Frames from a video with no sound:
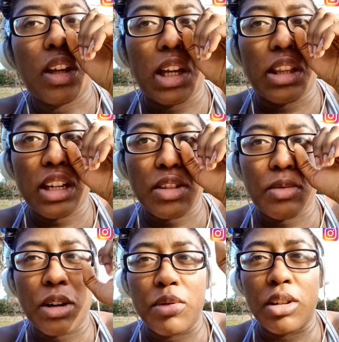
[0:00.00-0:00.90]
and that's
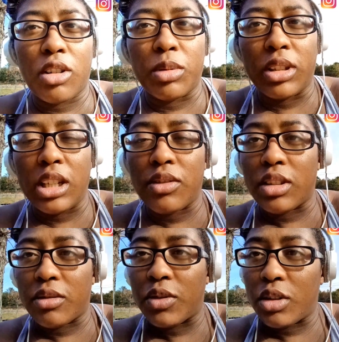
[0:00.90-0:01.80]
why we all believe in
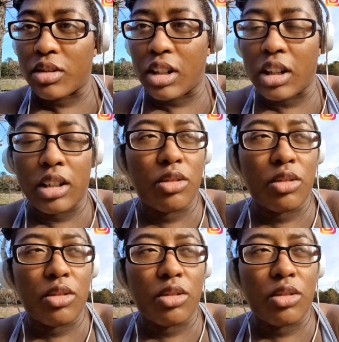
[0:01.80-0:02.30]
the false God.